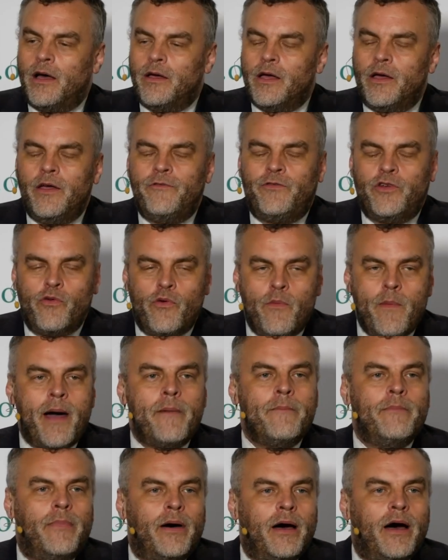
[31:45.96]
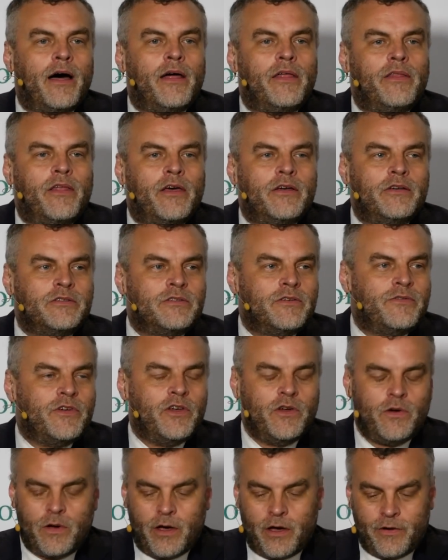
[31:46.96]
if you remember, those of
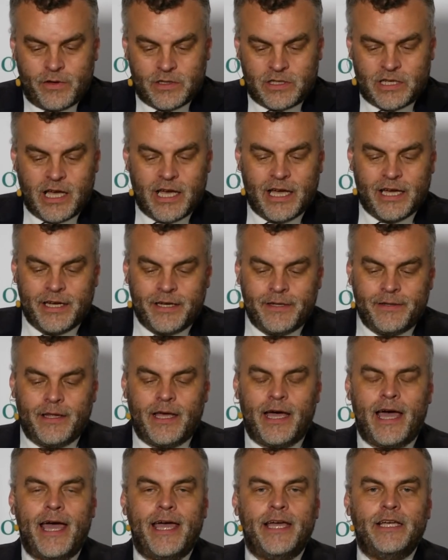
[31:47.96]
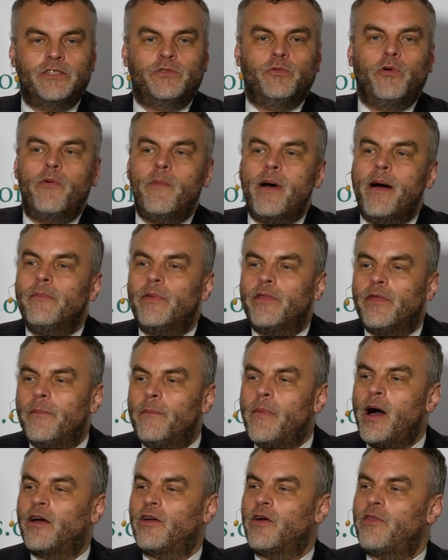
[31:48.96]
you of a certain age will remember that
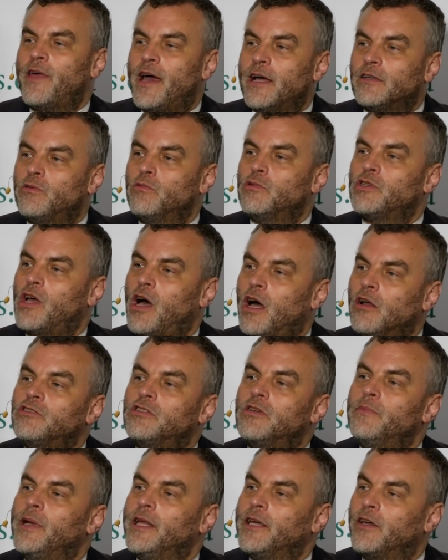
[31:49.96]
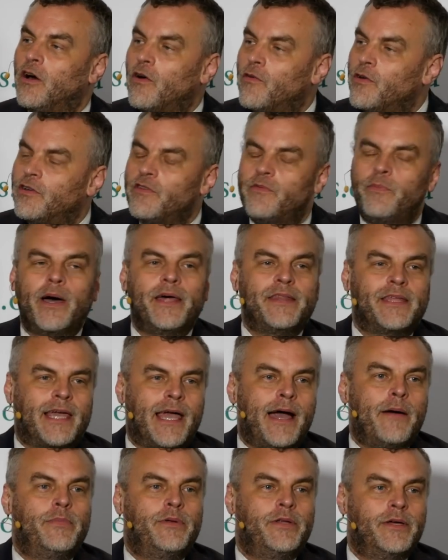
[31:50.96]
Margaret Thatcher was ultimately got rid of by the
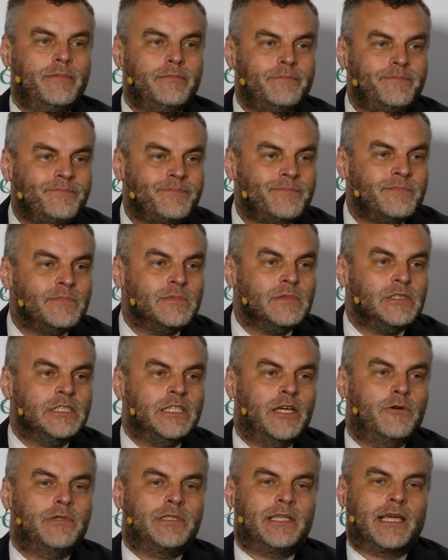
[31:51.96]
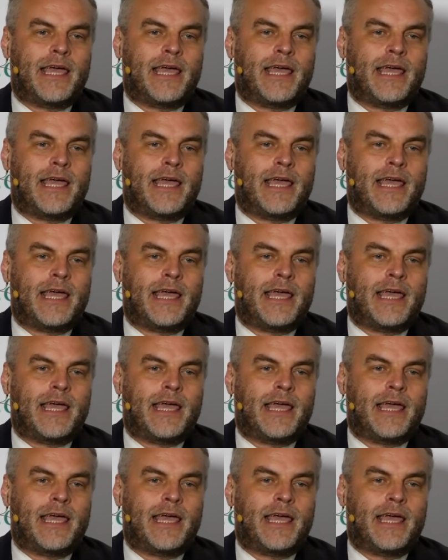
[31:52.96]
cabinet. It was the